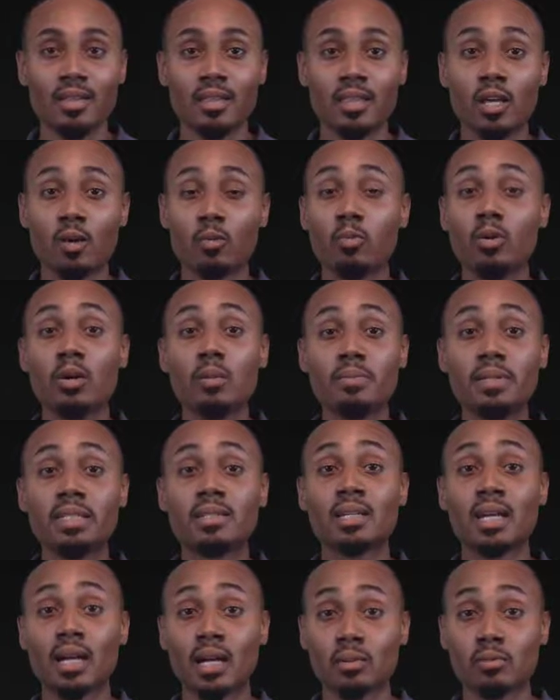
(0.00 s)
There will be
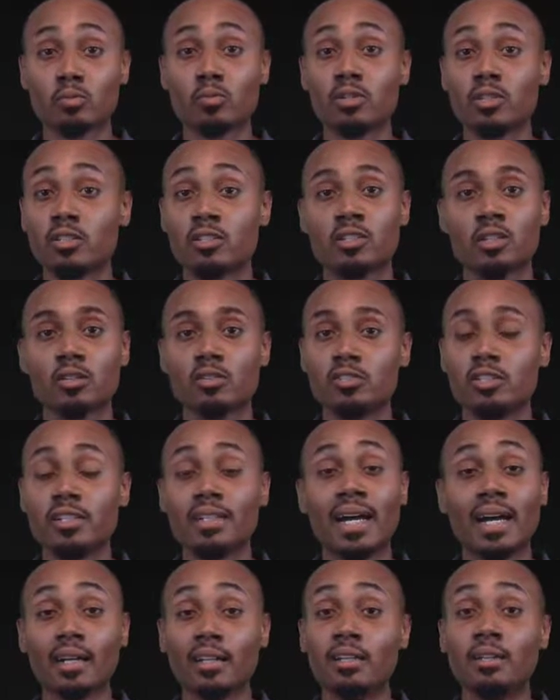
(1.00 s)
times where you're told you're
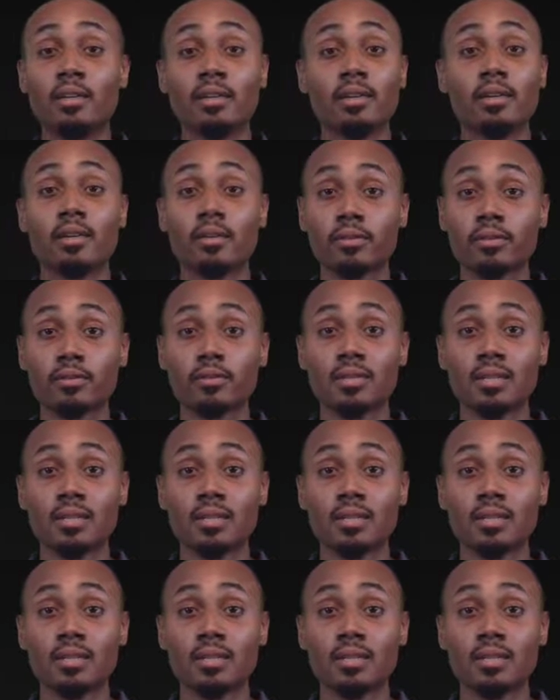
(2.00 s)
not good enough,